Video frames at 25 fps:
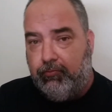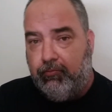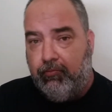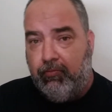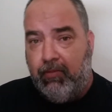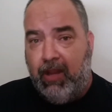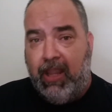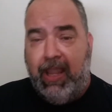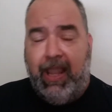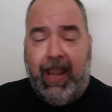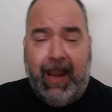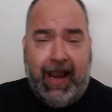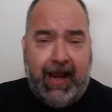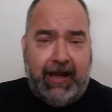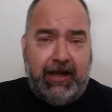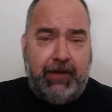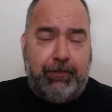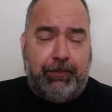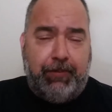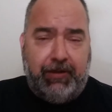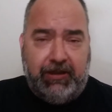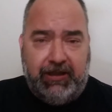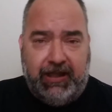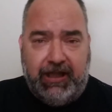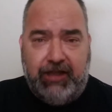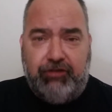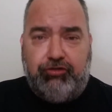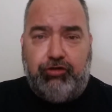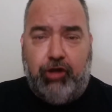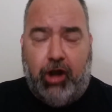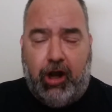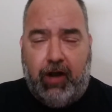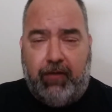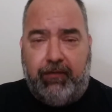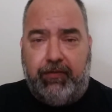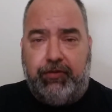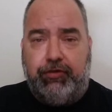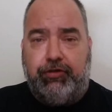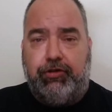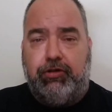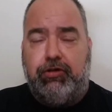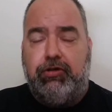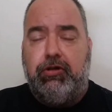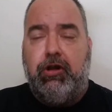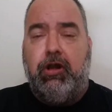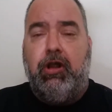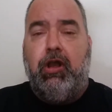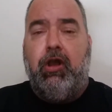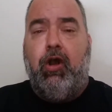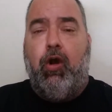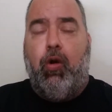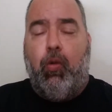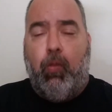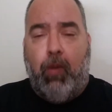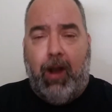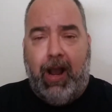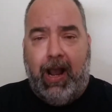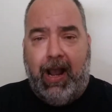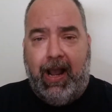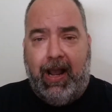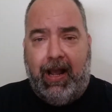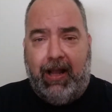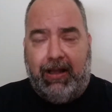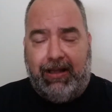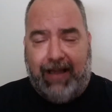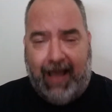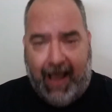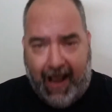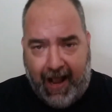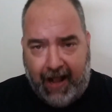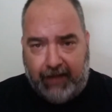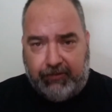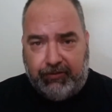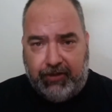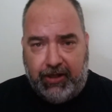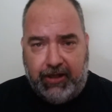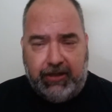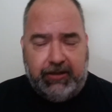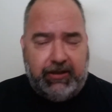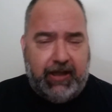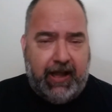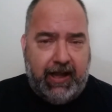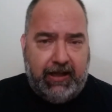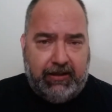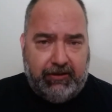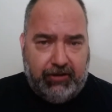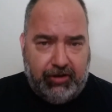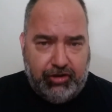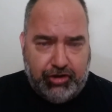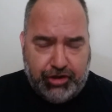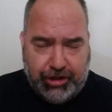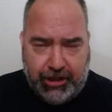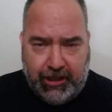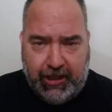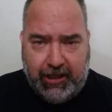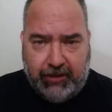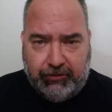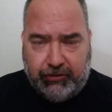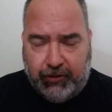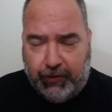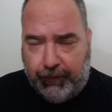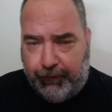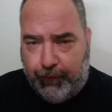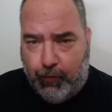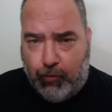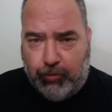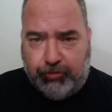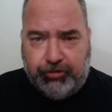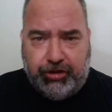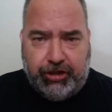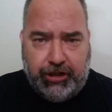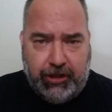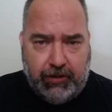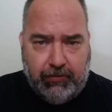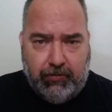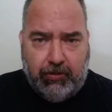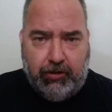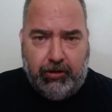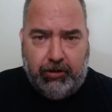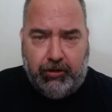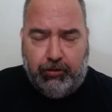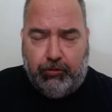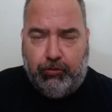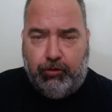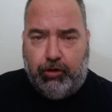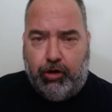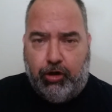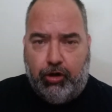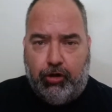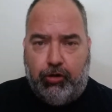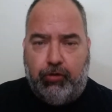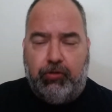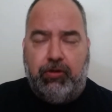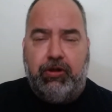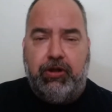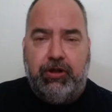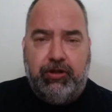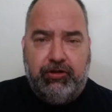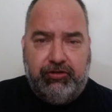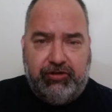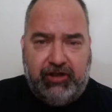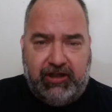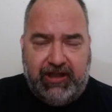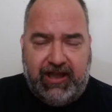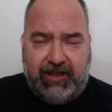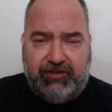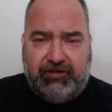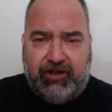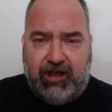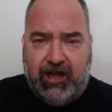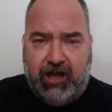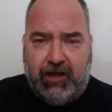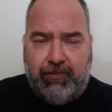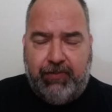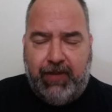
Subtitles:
And the police officer, while acting like she is a 14-year-old little girl, solicited me.